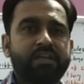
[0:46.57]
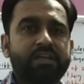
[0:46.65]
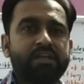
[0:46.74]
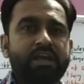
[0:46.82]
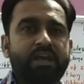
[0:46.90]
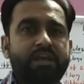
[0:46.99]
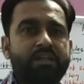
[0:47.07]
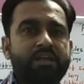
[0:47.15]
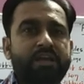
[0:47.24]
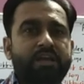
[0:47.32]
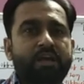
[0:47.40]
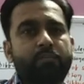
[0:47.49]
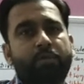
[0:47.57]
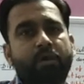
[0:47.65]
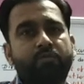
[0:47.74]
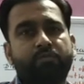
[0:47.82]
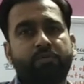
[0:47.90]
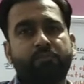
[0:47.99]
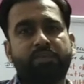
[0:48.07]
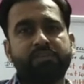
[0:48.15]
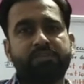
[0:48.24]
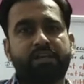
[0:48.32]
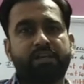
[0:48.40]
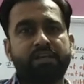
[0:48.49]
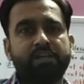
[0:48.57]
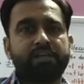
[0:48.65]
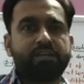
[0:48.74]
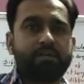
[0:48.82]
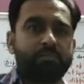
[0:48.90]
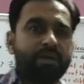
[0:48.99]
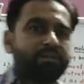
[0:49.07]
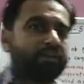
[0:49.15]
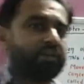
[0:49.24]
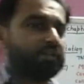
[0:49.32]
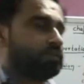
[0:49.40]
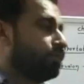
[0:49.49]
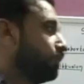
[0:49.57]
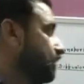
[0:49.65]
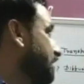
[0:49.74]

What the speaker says: and they are come out from the cell. The method is known as